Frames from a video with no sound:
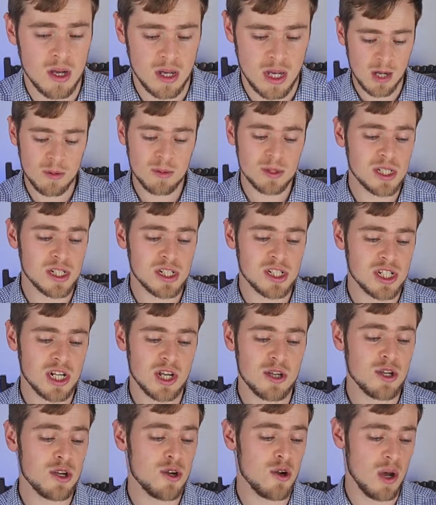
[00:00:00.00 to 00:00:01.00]
I will just show
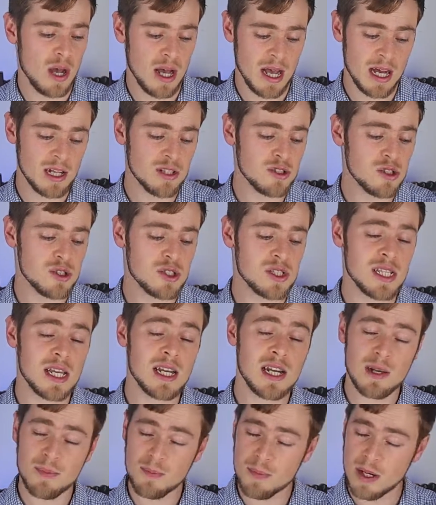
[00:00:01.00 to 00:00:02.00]
you how to
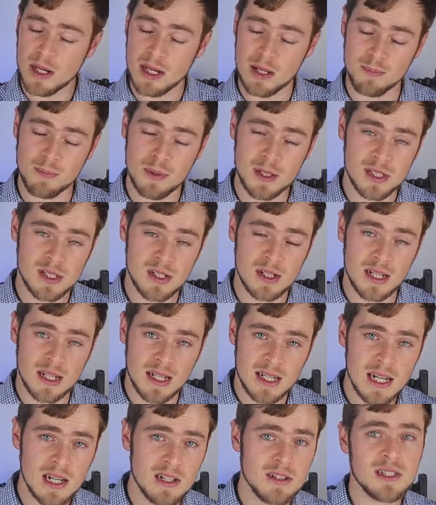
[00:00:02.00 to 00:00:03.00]
set up a personal
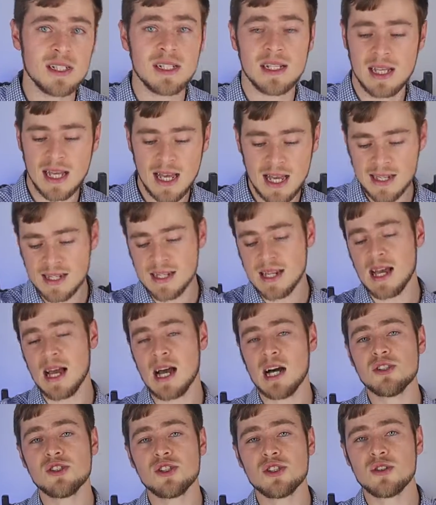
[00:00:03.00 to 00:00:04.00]
account and
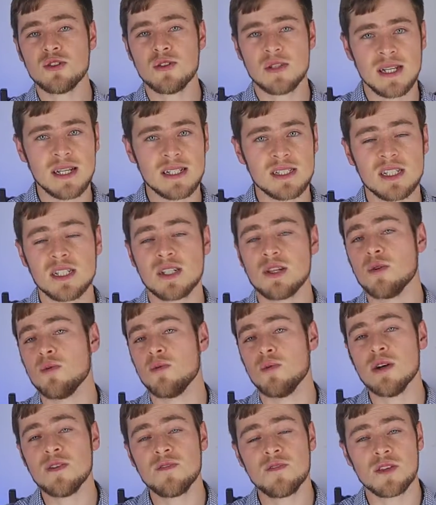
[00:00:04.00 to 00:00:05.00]
how to connect it
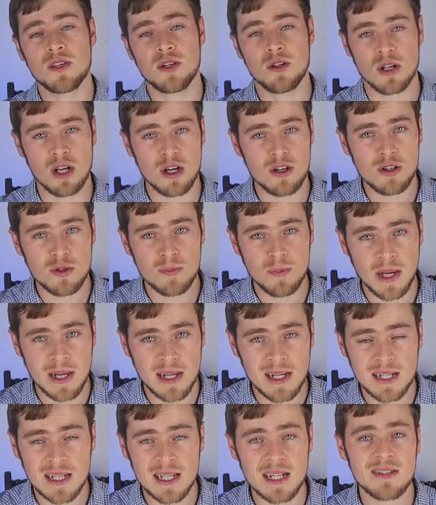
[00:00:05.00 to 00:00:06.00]
with your local
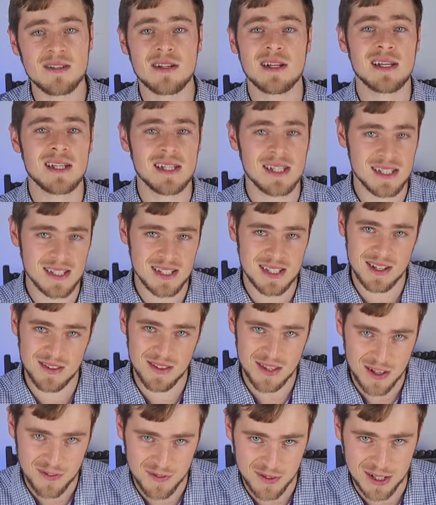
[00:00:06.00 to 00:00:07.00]
bank account in
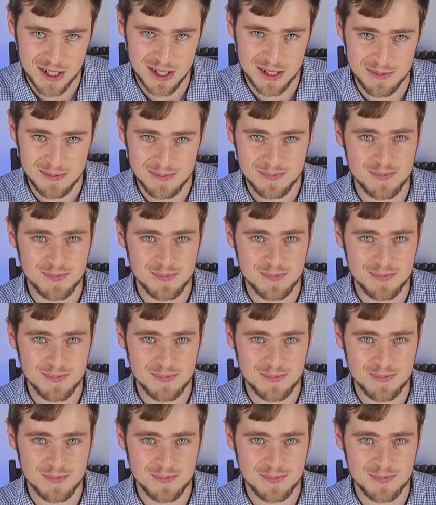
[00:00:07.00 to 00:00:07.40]
South Africa.